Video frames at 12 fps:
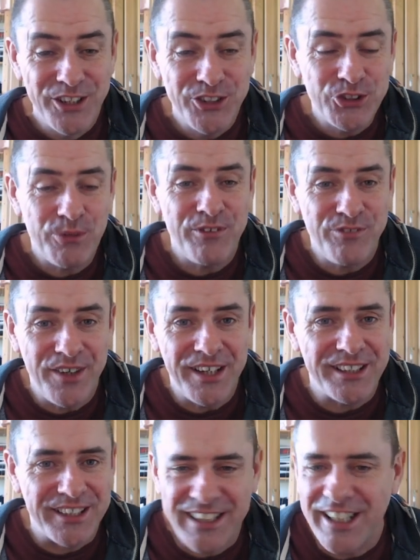Should be
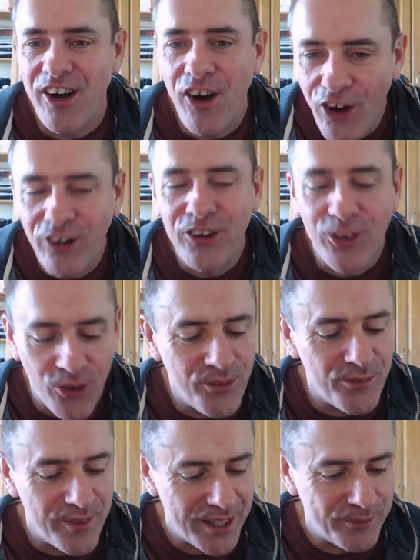fine, it'll all go
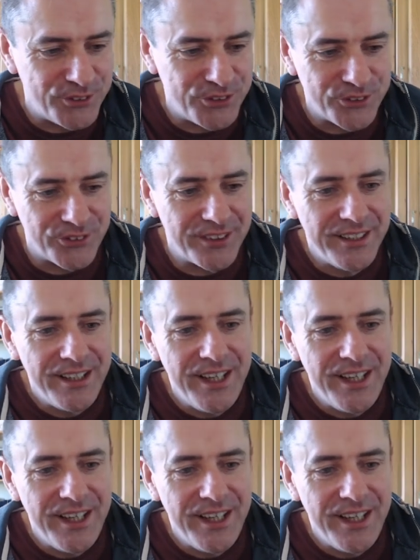well, I'm sure.